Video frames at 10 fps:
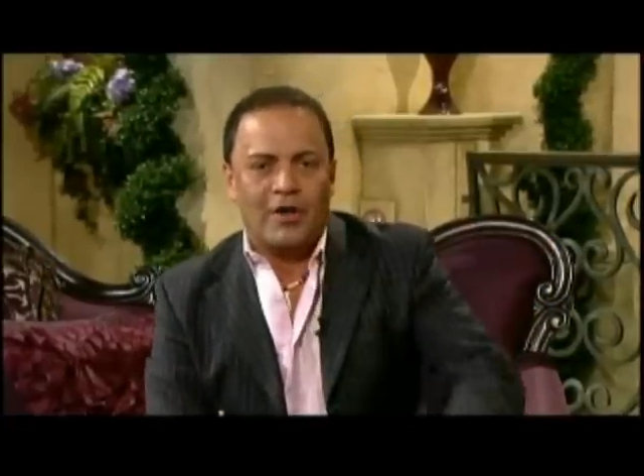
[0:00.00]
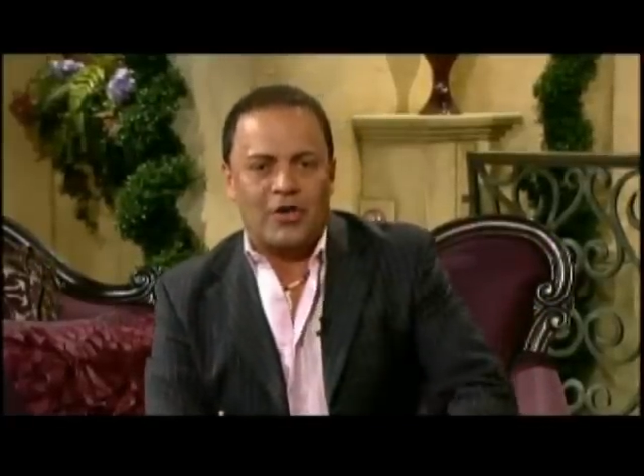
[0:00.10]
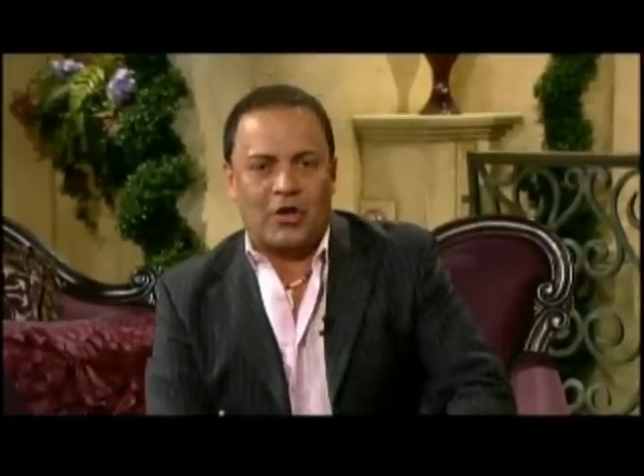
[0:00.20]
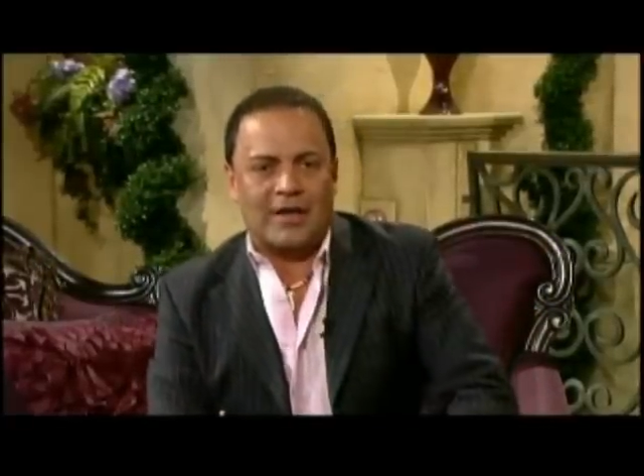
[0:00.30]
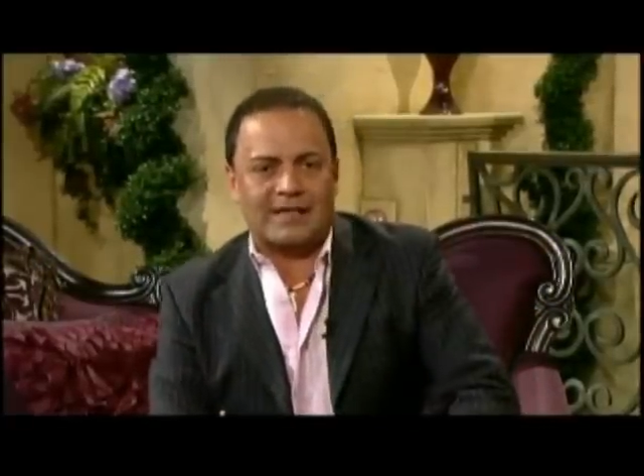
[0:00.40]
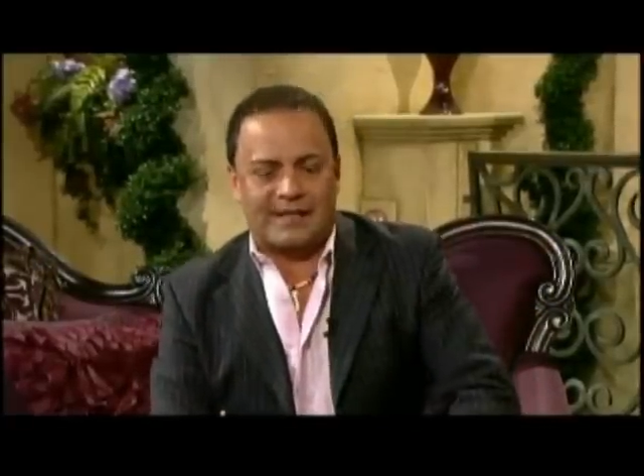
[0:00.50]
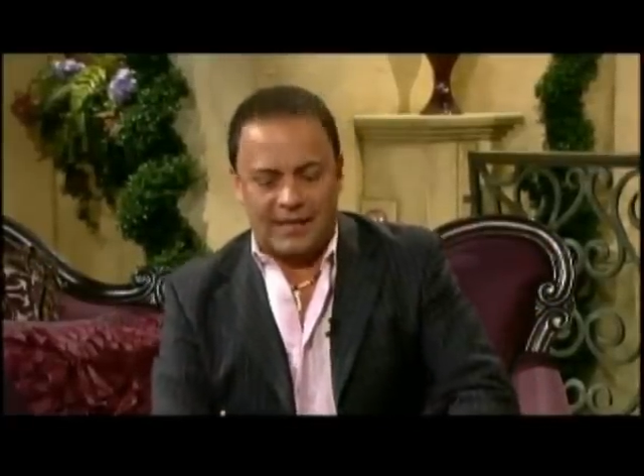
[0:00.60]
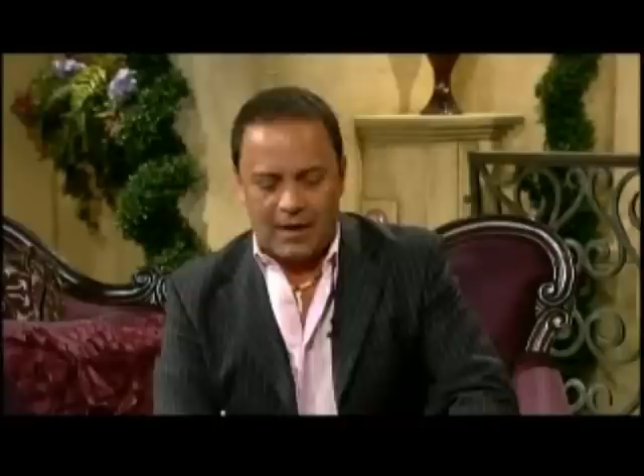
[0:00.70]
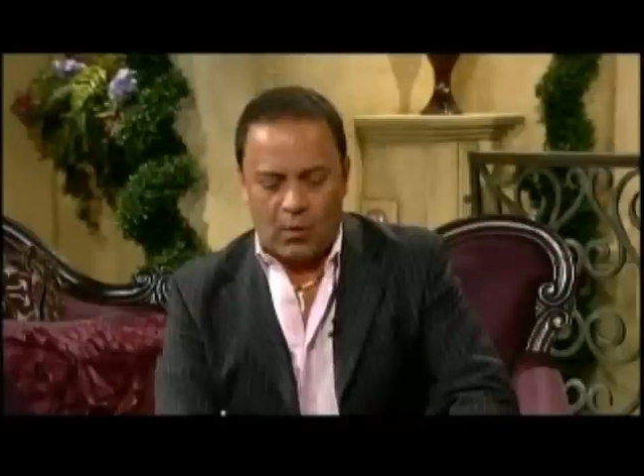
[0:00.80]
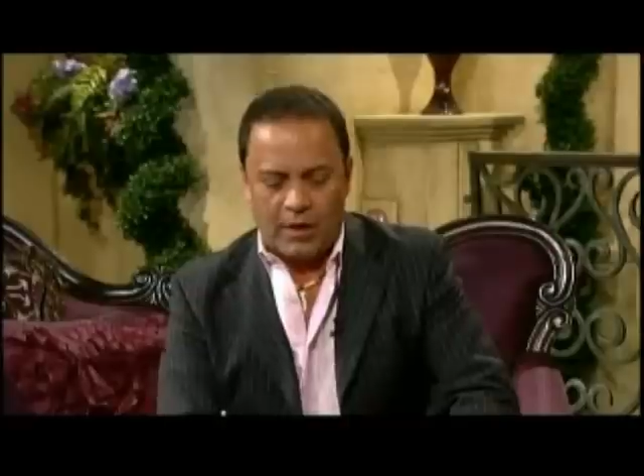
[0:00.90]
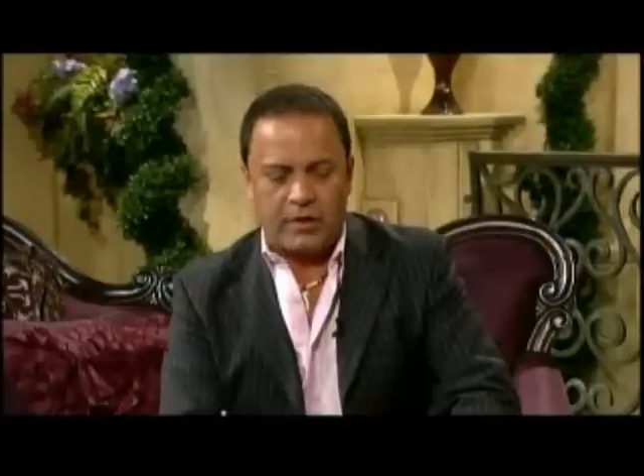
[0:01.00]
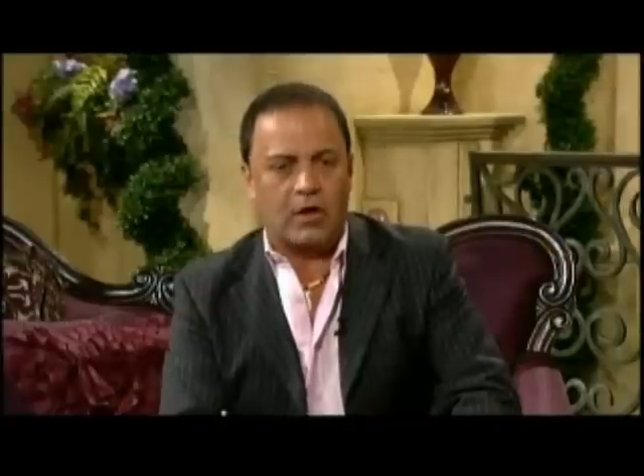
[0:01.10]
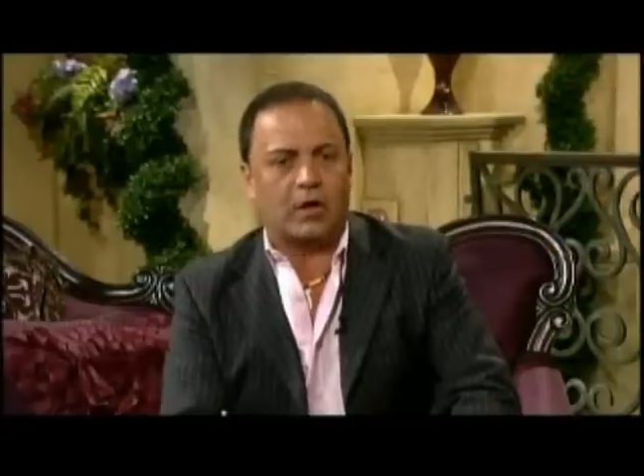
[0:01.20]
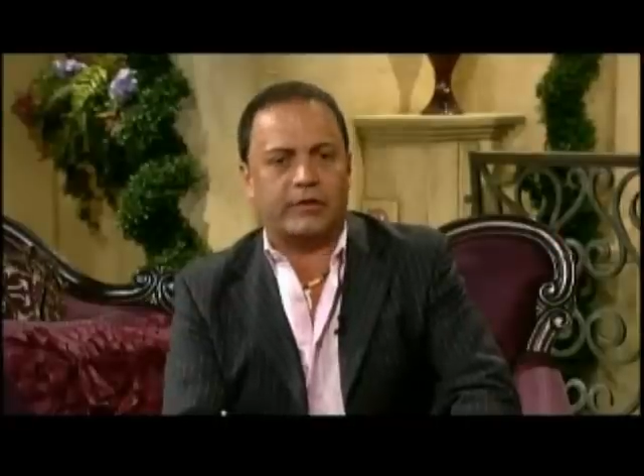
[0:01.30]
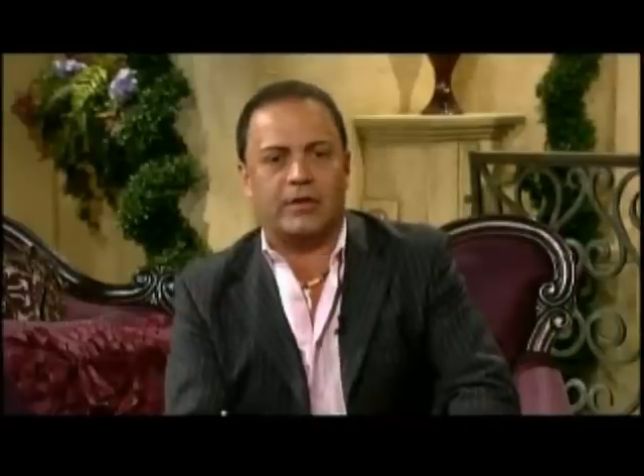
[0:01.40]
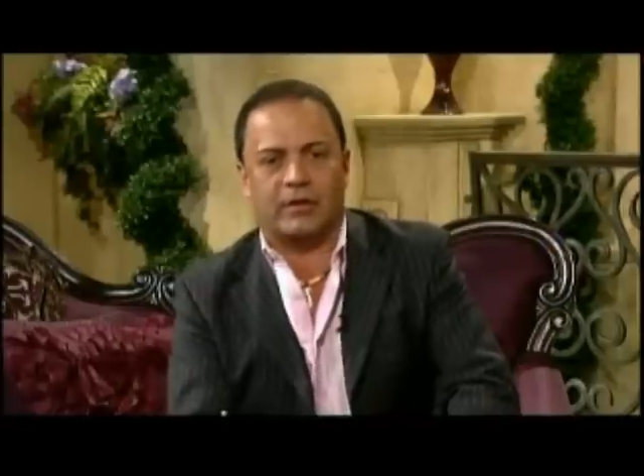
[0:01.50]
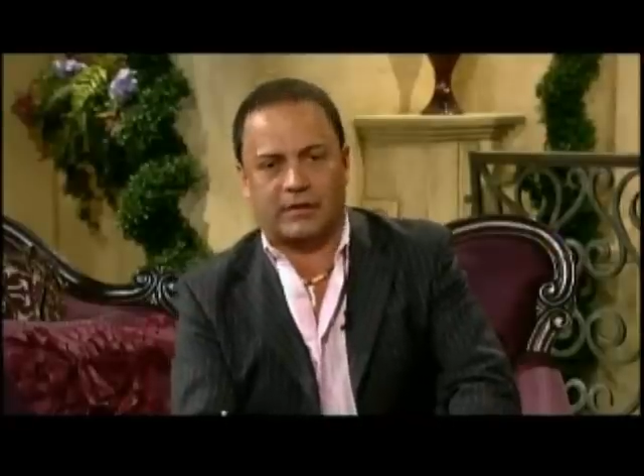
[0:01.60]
you're going to see that when you go to your